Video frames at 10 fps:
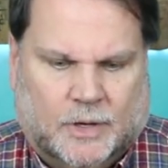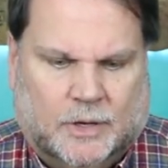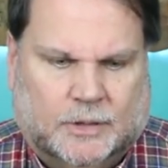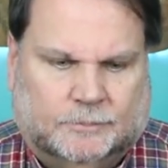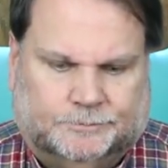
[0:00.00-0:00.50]
All
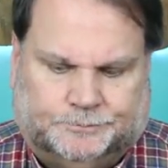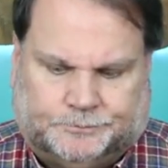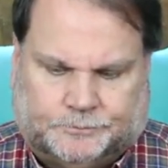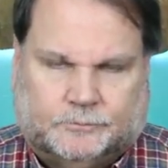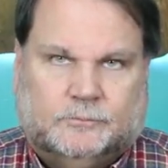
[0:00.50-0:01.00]
right,
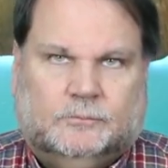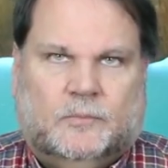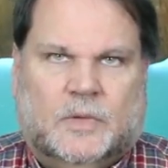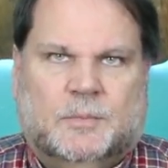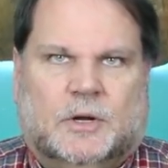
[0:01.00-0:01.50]

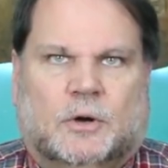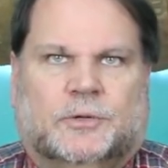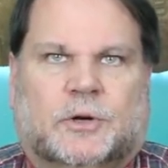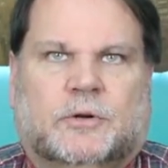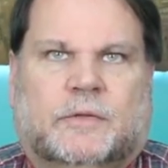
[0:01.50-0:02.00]
I'm gonna go
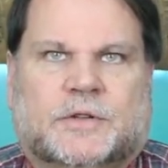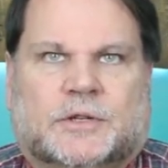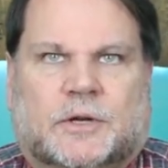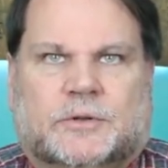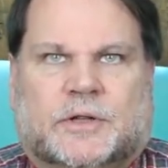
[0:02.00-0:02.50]
through, give these a
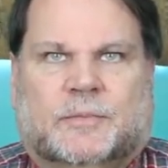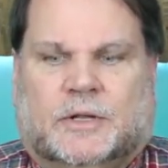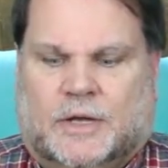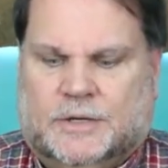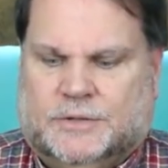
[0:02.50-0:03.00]
nose, give them a
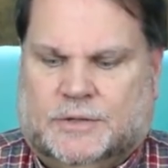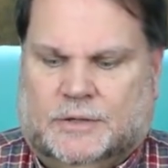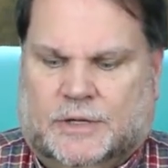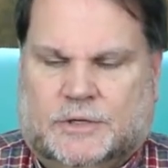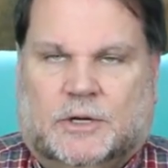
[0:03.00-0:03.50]
taste, and
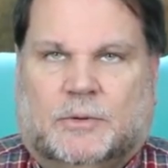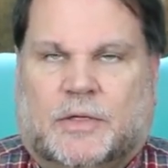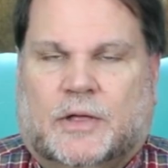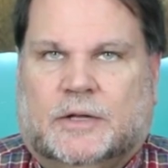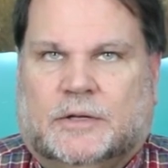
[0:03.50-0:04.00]
let you know what I
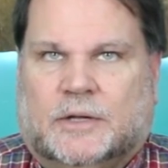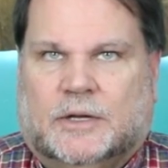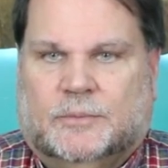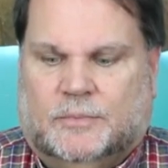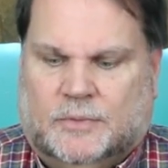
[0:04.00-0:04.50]
think
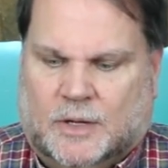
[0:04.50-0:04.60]
today.